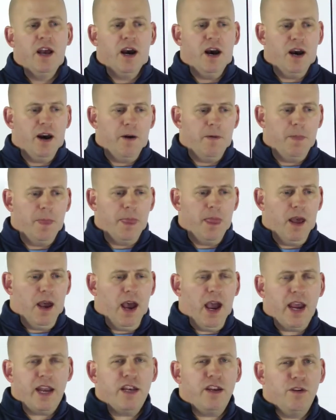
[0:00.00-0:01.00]

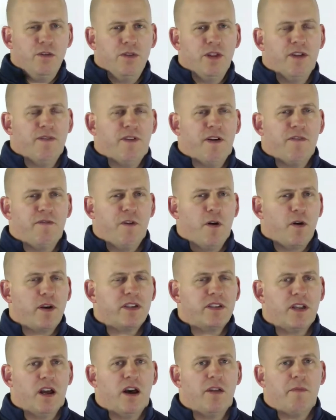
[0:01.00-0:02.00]
I knew that if I
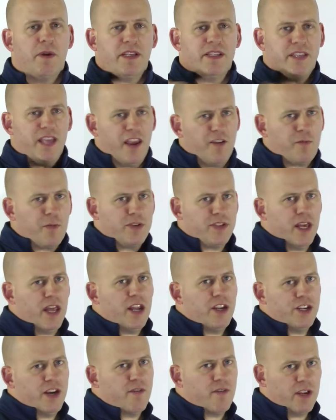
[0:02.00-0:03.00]
focused on my save
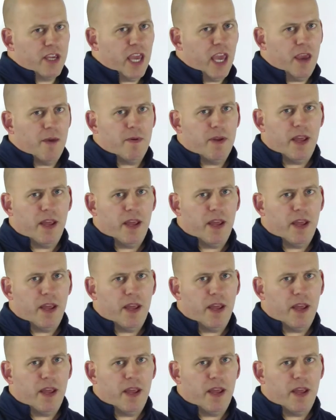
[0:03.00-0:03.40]
percentage every game,